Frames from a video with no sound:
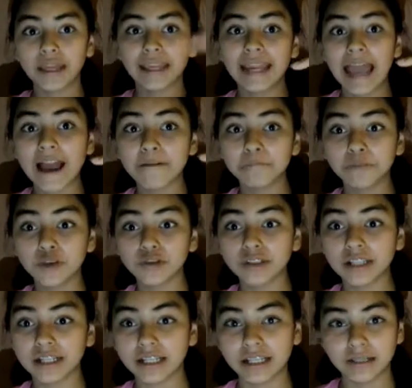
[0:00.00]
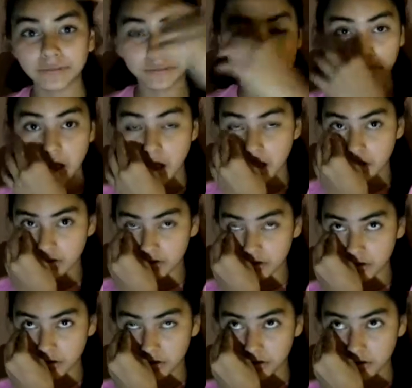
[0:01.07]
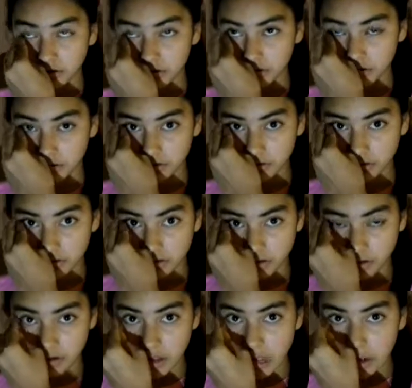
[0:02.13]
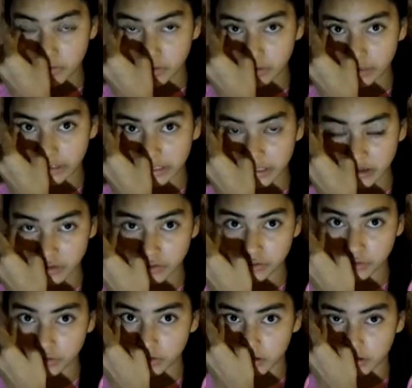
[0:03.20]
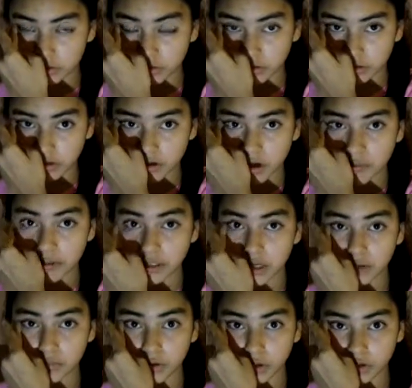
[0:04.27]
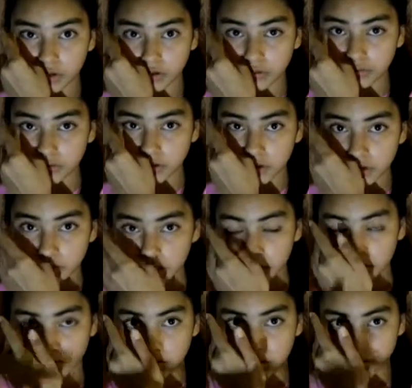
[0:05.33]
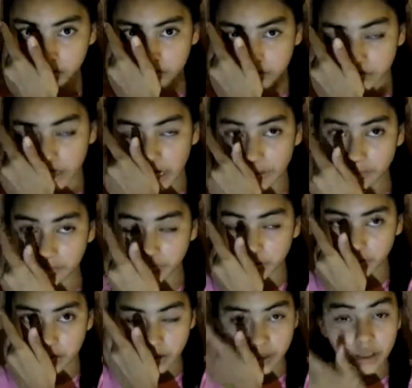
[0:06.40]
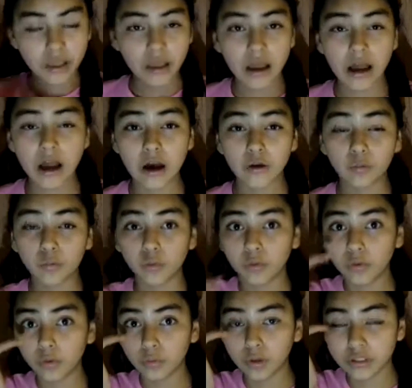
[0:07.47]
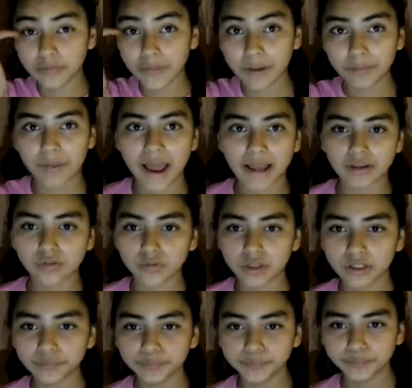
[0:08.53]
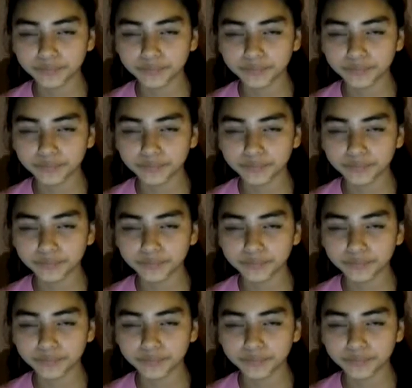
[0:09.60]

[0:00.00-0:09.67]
And I have Musical.ly, so I will tell you, comment down below, I'll type what's my password